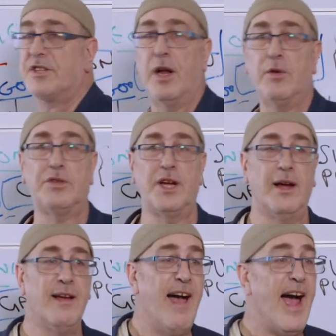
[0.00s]
Galuta.
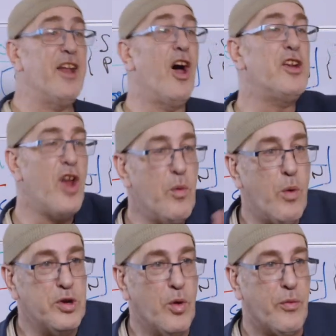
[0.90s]
And I know
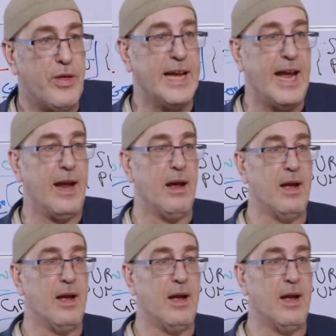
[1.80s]
what you're thinking.